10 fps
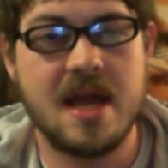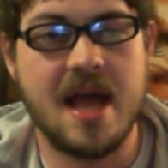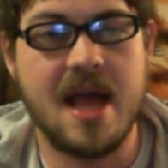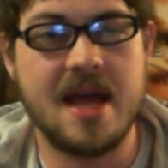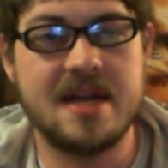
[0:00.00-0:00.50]

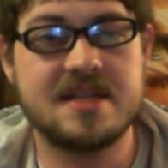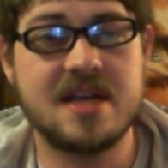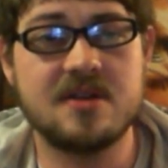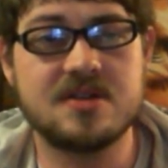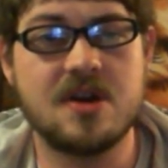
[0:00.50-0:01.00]
And he
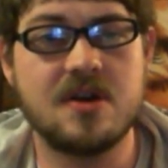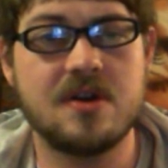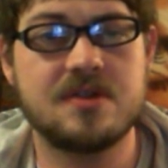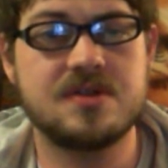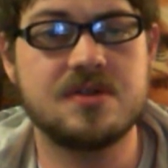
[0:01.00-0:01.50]
tells
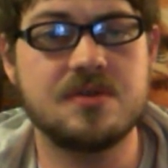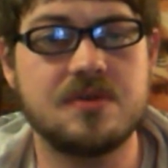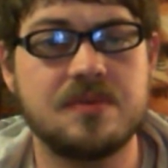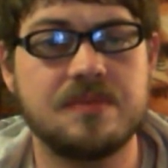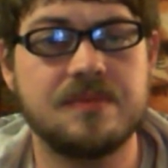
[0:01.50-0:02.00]
her to